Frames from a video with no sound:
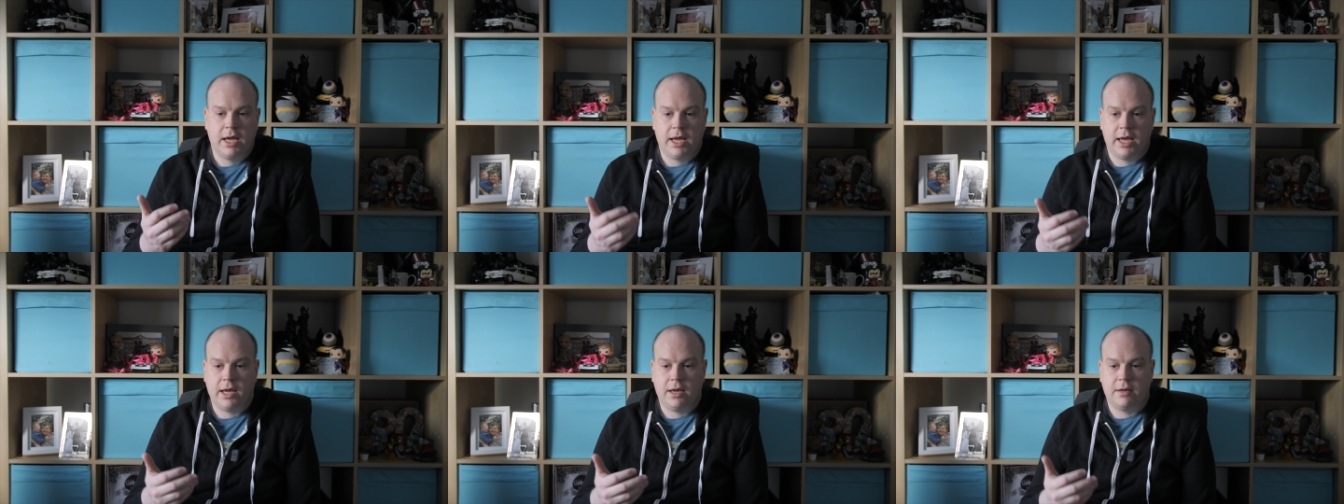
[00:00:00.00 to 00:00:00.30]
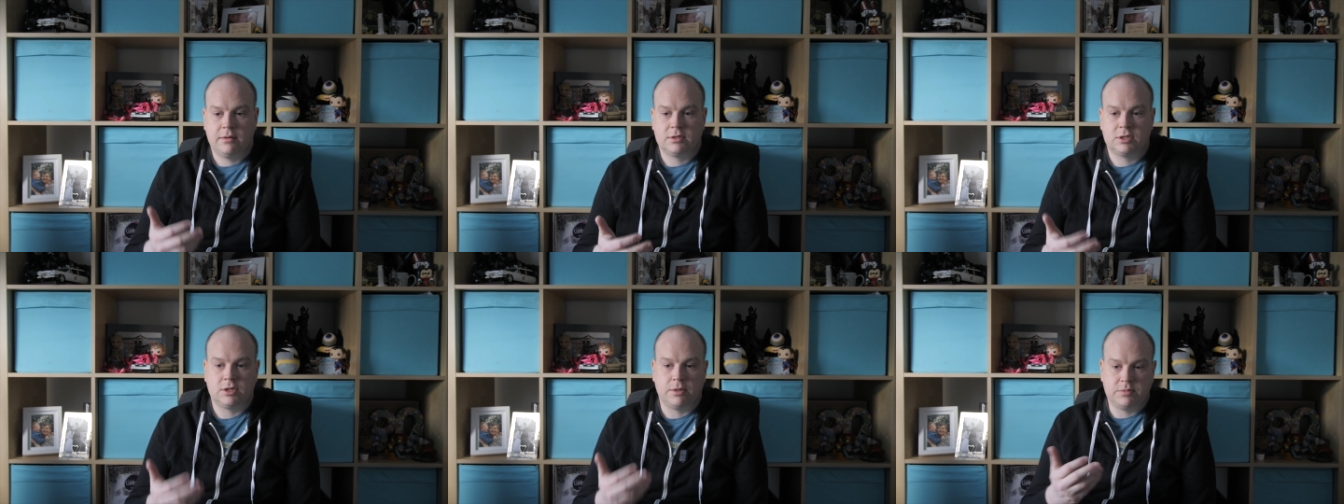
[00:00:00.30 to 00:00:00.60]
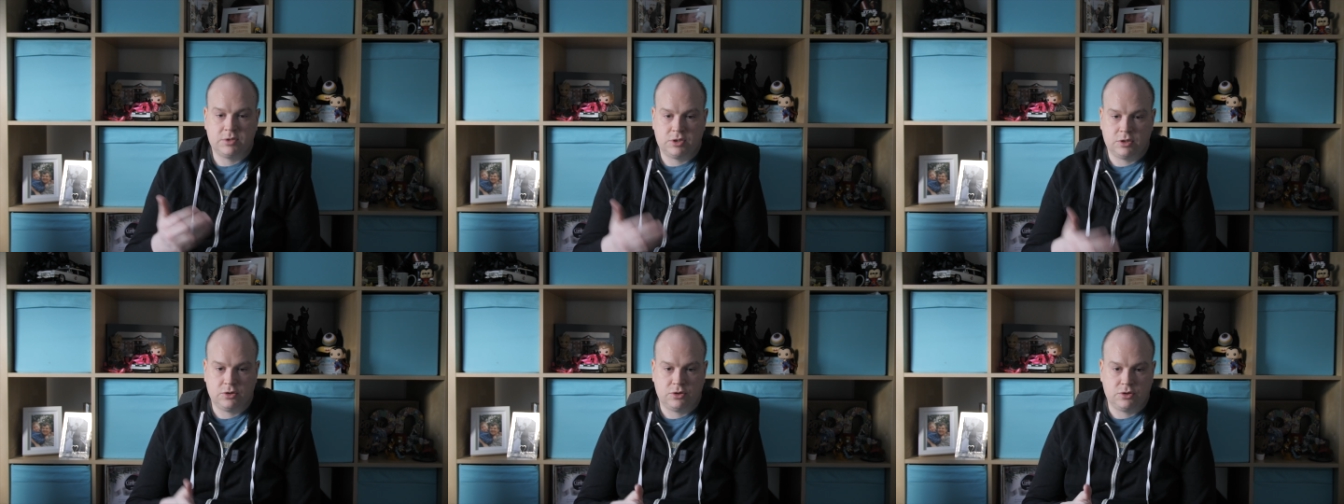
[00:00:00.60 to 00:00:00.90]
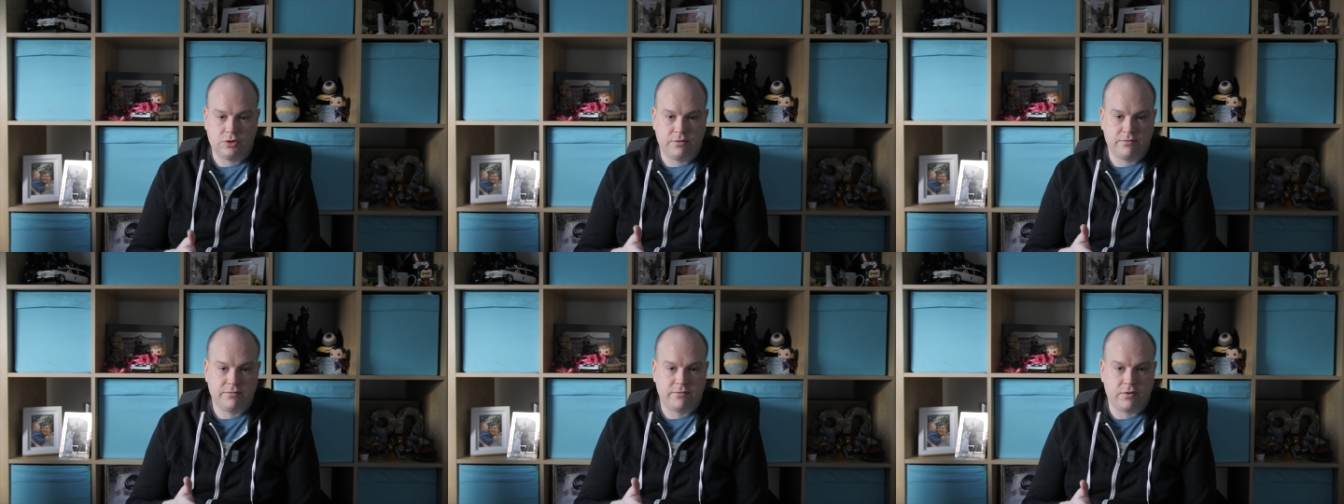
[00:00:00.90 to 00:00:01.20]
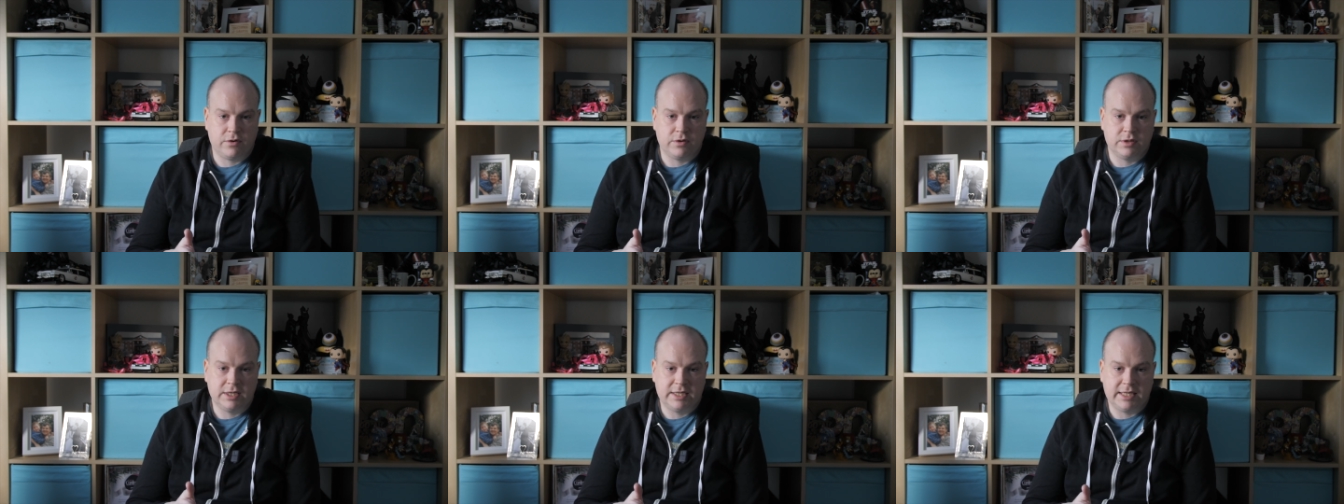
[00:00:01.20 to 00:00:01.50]
uh, substitute
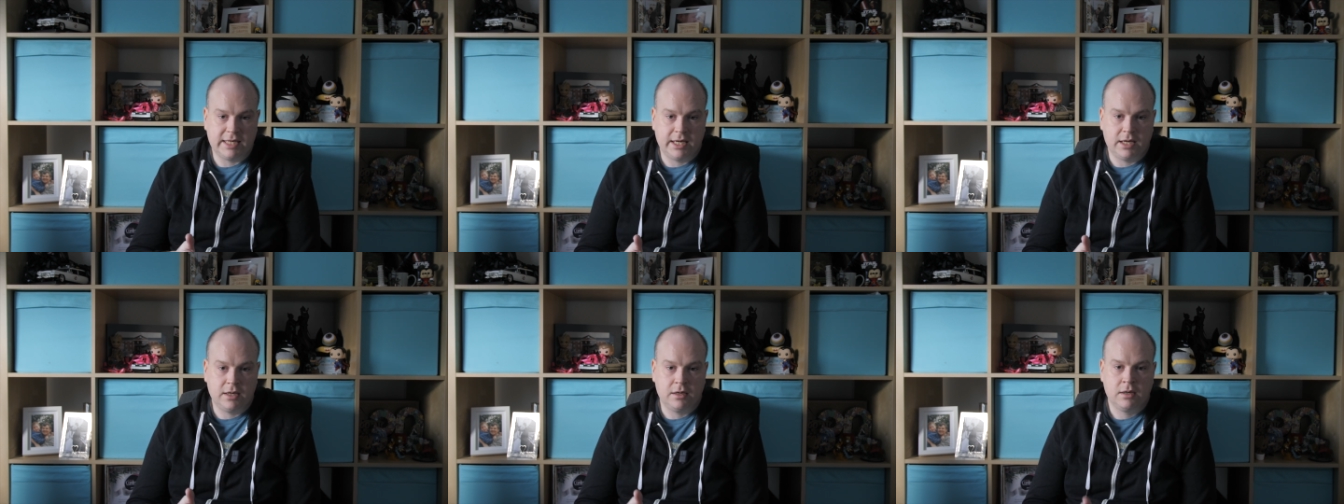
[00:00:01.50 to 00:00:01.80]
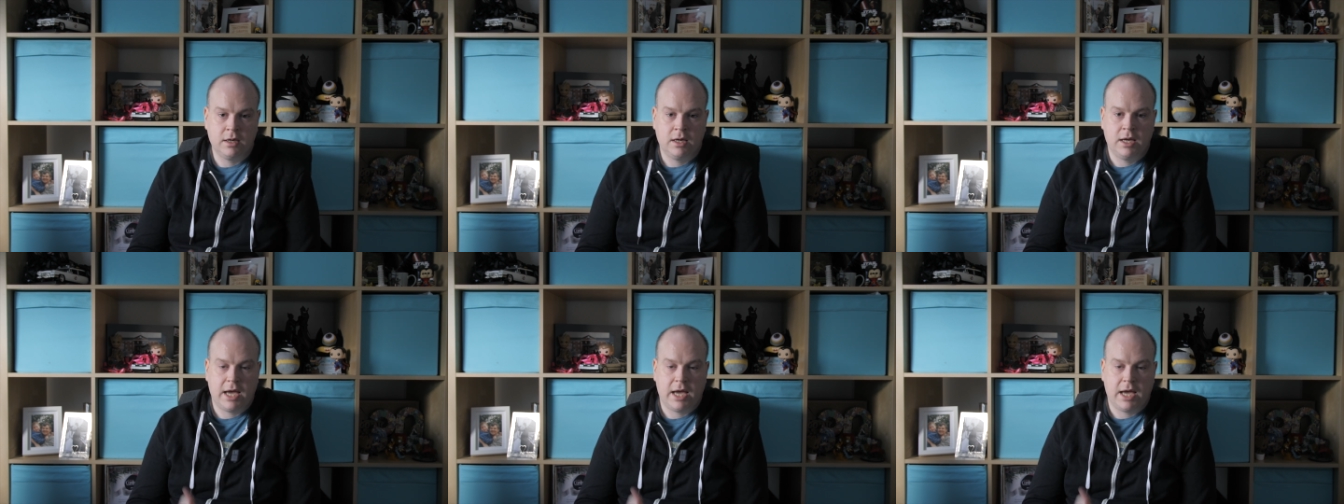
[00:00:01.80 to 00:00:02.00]
for the day,